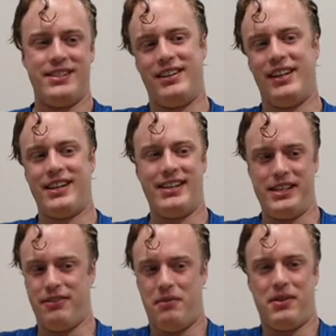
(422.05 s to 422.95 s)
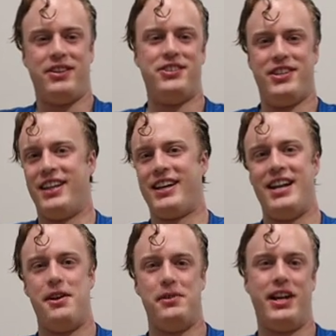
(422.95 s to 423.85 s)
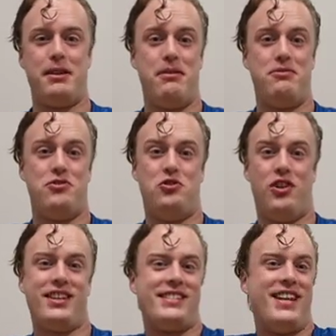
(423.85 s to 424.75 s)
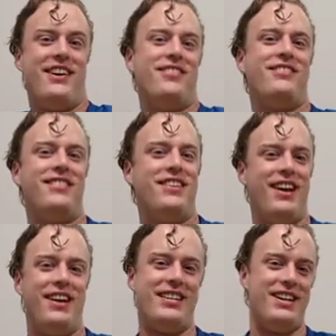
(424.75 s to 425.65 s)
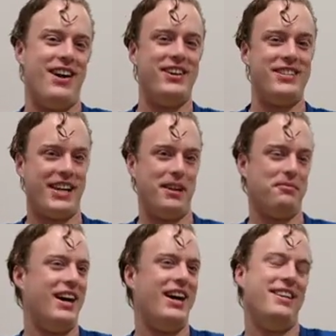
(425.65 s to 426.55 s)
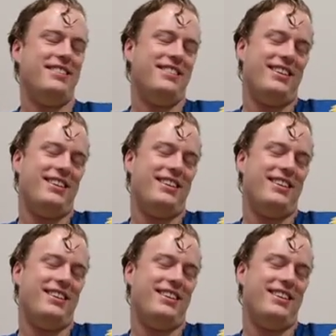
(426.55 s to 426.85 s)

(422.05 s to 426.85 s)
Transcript: on psychopharmacology. I know a lot about drugs now. Is that knowledge I can apply?